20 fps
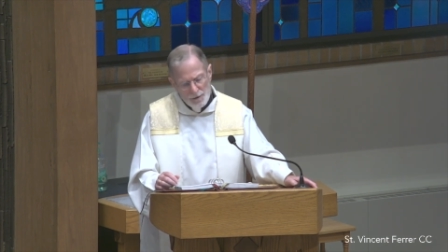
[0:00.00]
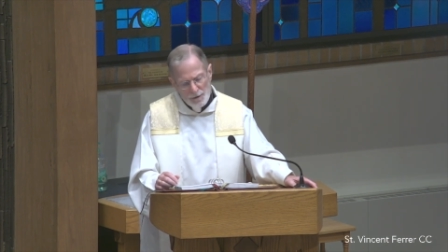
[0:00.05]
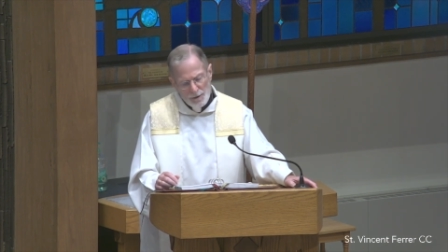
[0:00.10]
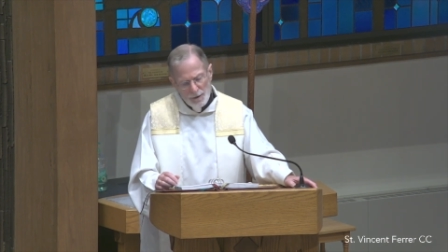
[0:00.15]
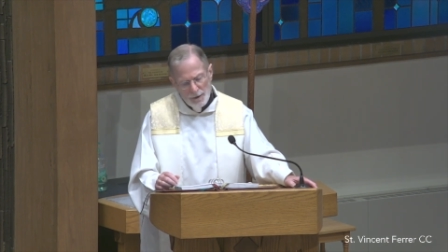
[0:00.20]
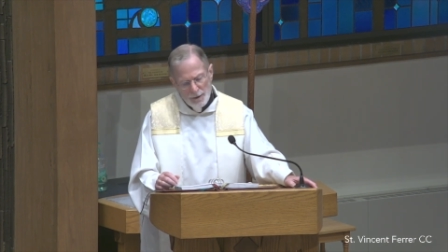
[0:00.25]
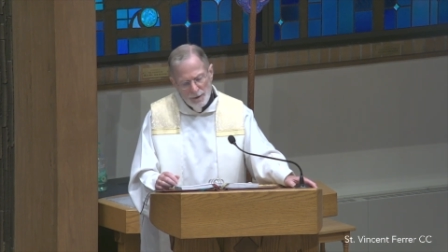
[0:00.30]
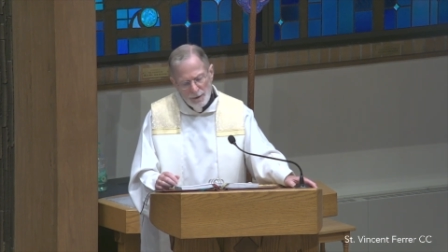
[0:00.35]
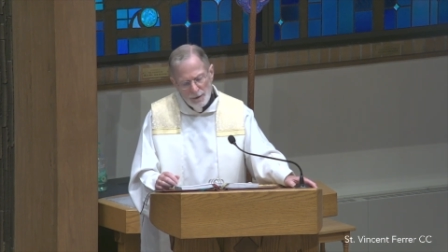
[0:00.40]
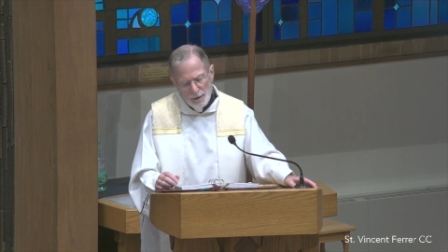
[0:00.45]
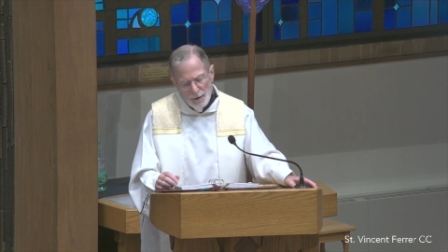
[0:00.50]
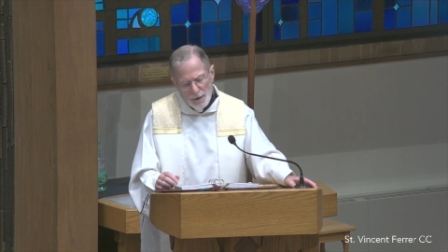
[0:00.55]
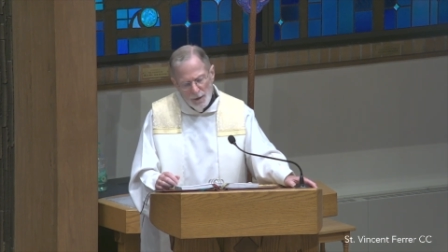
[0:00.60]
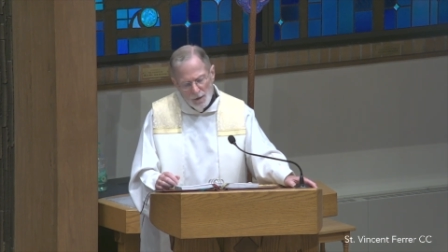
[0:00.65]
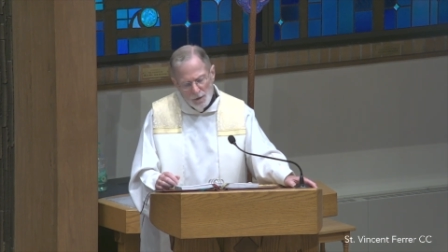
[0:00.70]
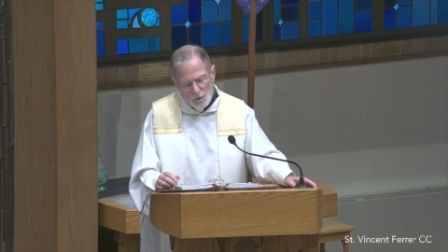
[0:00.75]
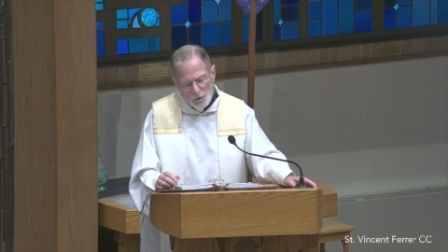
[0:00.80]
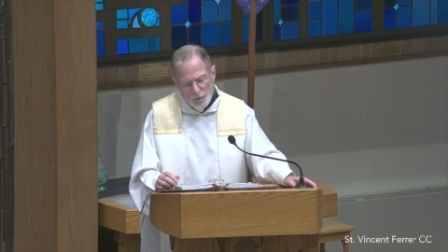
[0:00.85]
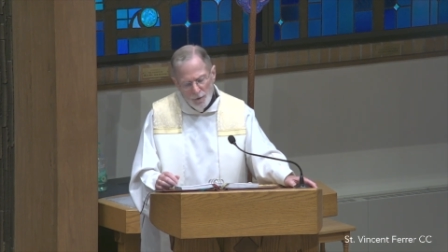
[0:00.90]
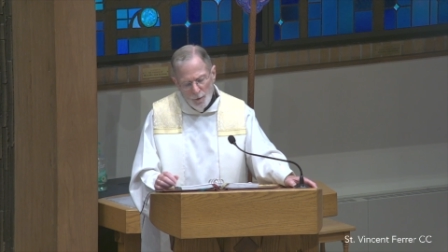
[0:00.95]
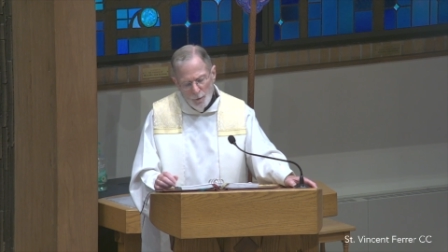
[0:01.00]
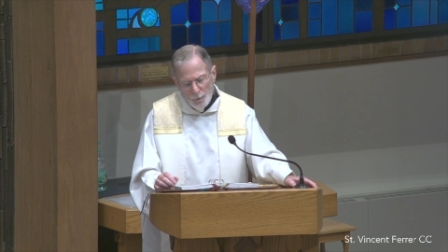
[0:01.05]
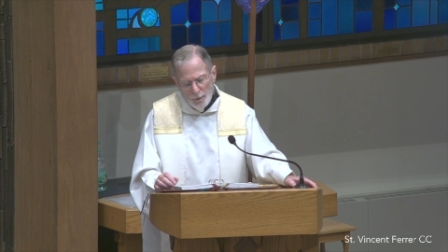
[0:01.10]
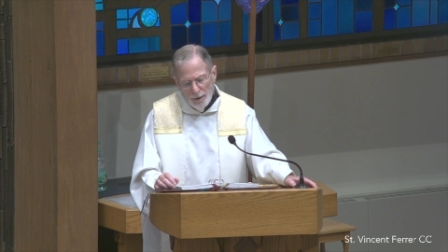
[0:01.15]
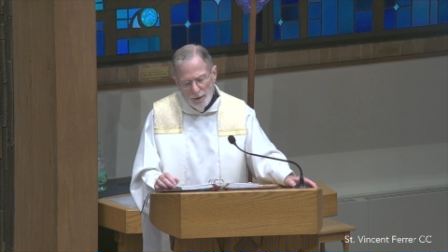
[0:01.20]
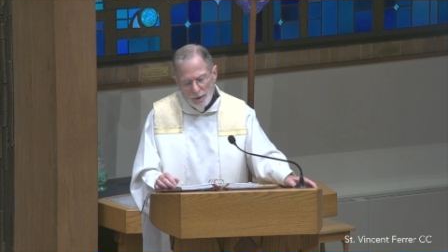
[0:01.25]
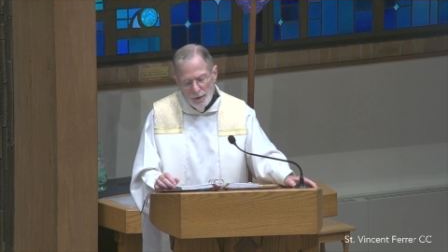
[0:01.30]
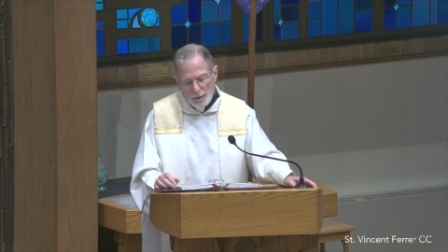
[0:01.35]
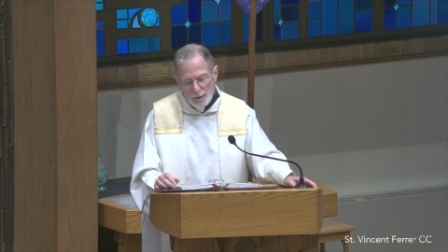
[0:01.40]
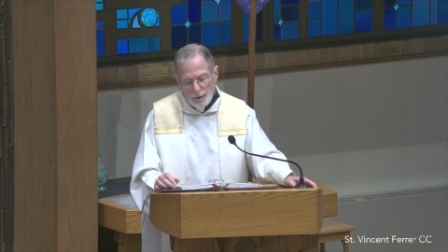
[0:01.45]
our sin so that
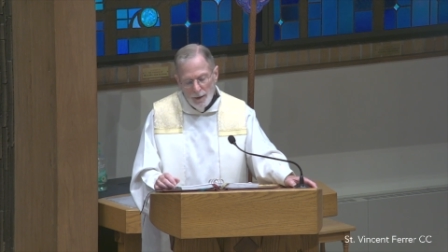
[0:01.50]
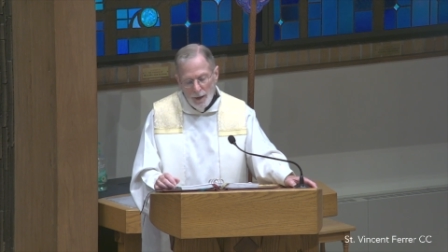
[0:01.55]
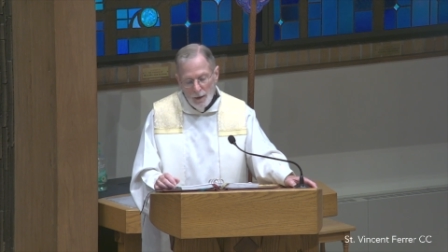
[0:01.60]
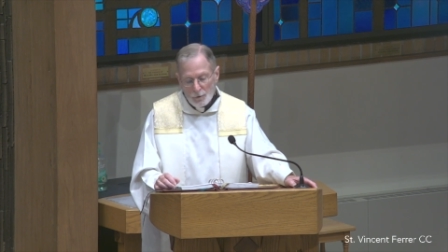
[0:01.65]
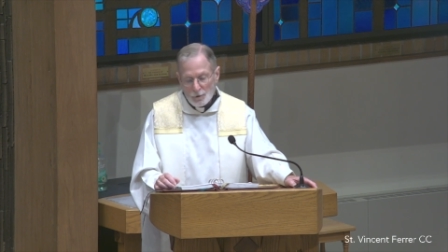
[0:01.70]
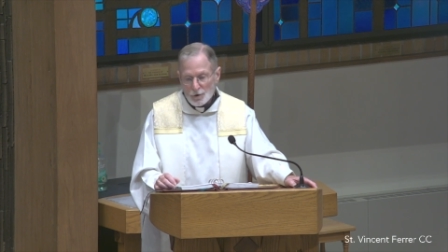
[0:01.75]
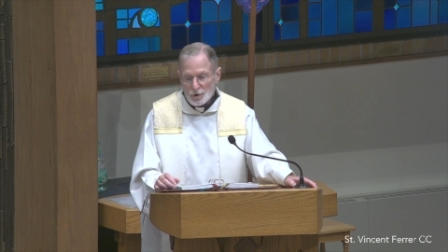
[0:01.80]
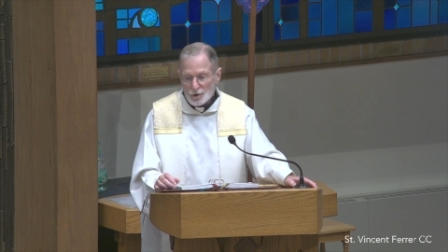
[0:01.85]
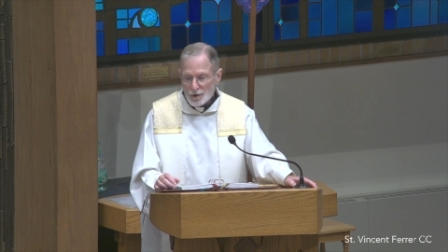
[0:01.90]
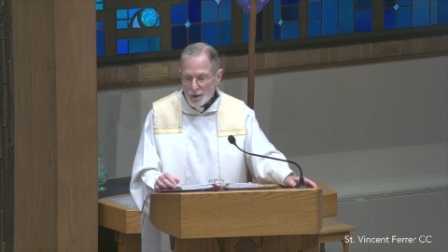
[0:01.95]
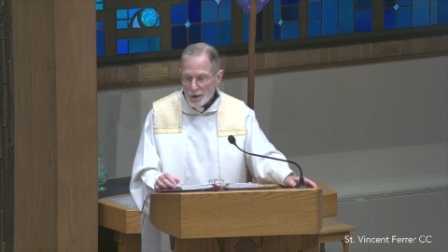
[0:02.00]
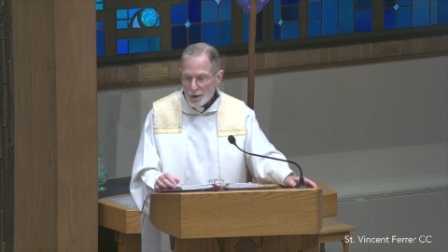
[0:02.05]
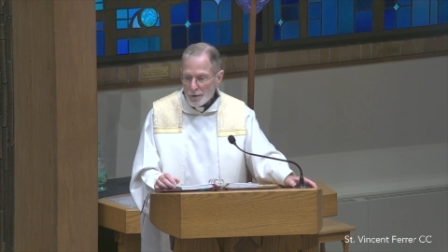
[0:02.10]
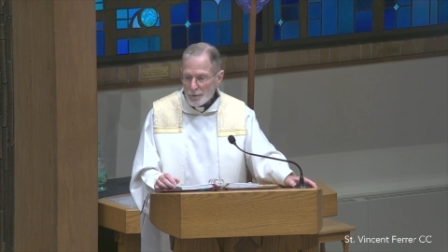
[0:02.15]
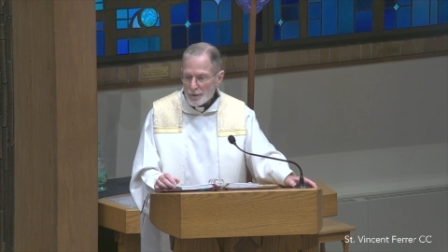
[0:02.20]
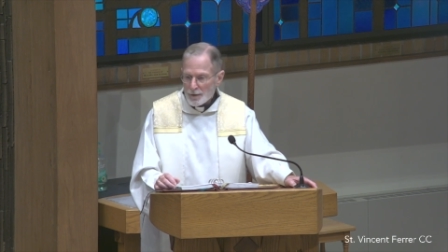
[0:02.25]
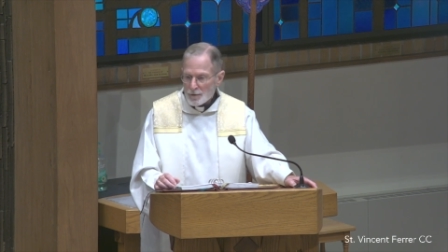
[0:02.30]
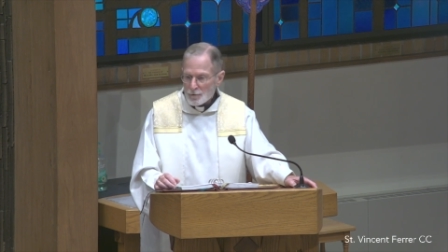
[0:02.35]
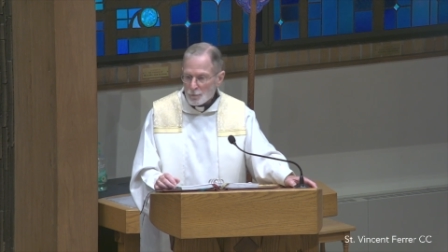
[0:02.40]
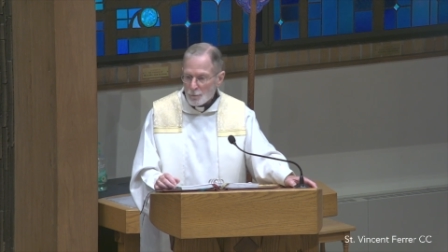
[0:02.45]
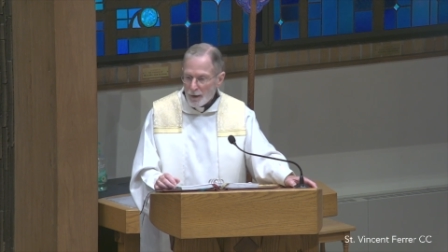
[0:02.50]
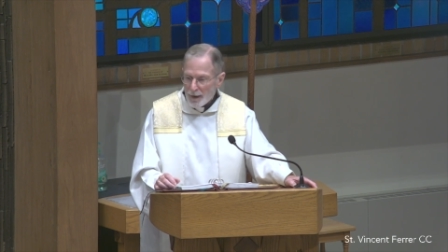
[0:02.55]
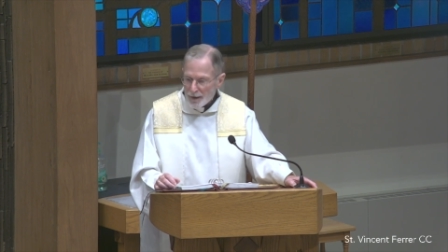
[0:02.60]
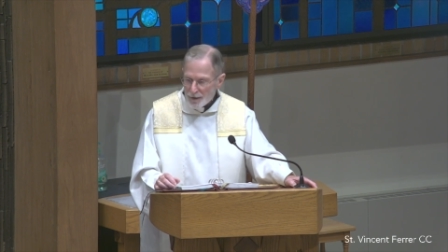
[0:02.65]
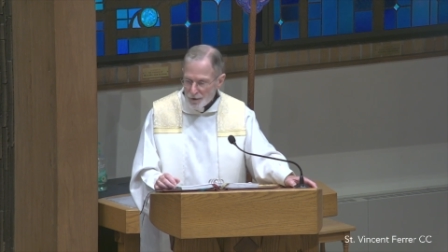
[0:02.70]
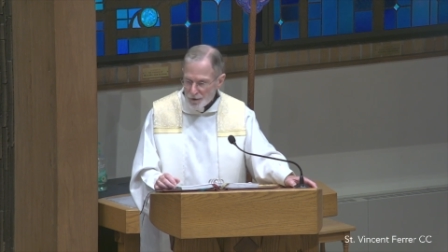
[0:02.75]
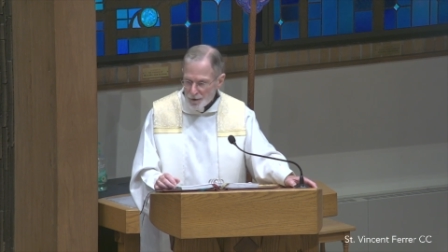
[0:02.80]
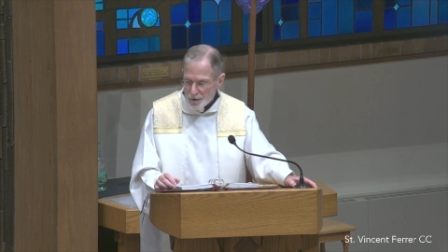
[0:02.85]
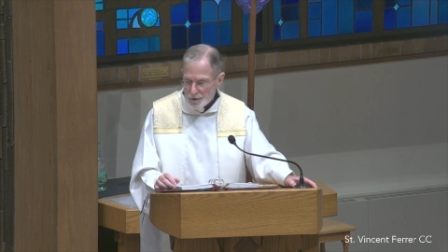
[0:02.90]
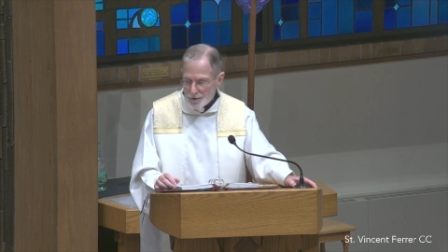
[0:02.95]
we can now share His
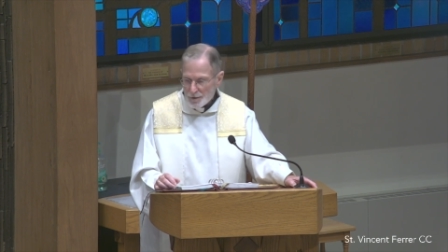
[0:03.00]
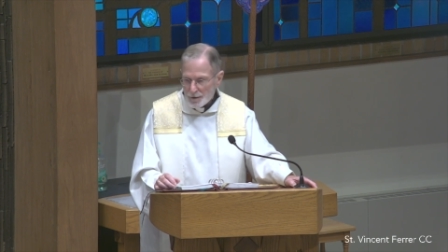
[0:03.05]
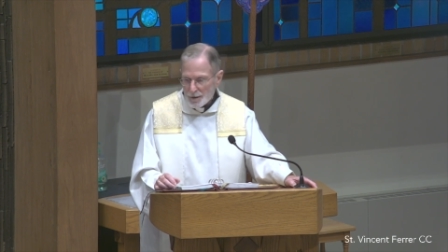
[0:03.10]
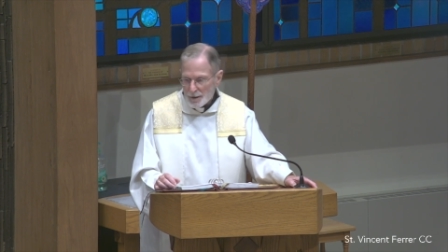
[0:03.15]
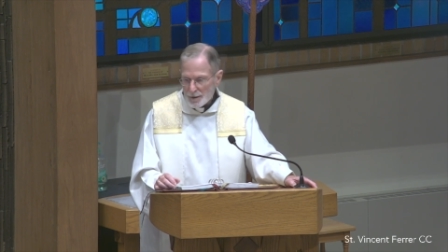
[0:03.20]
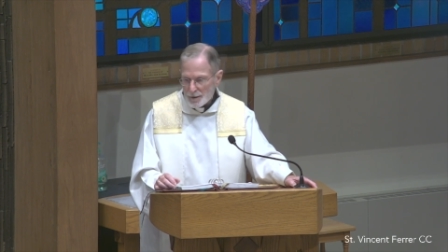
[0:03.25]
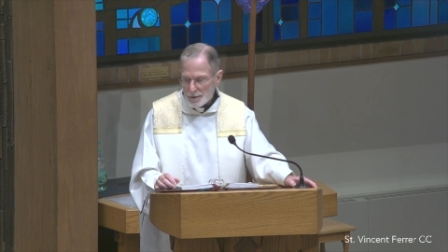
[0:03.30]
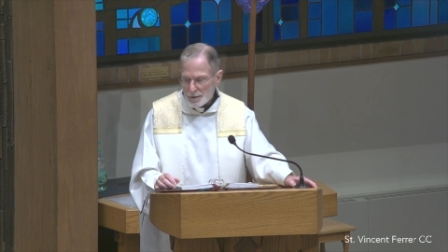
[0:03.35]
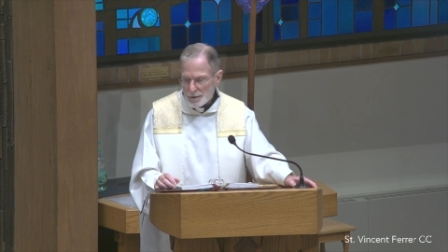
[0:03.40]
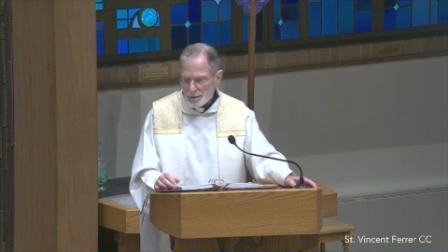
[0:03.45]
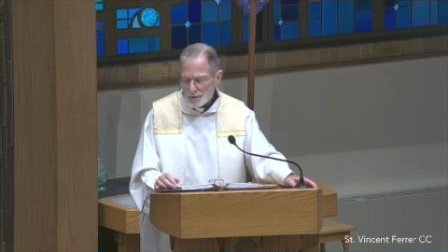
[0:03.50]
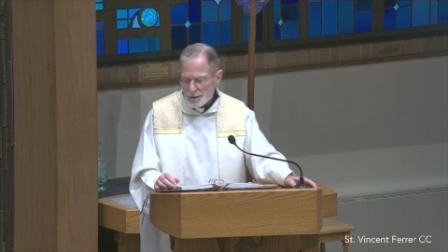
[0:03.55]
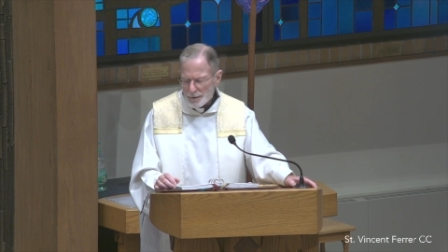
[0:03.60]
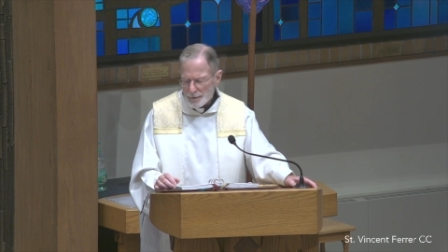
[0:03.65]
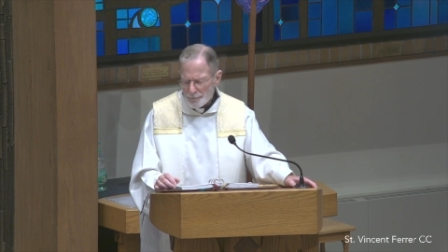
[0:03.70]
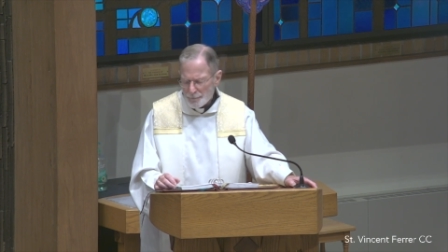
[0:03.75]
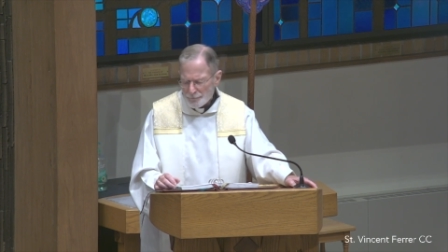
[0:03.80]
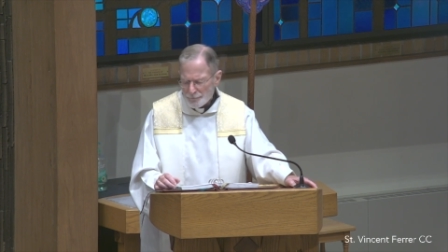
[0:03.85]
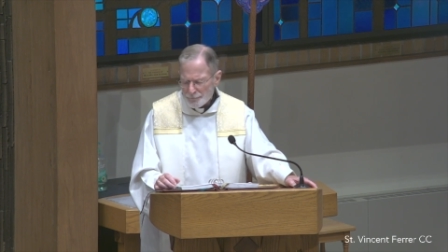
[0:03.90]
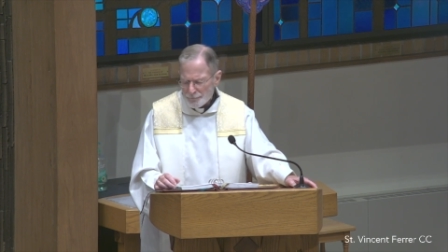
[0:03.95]
righteousness.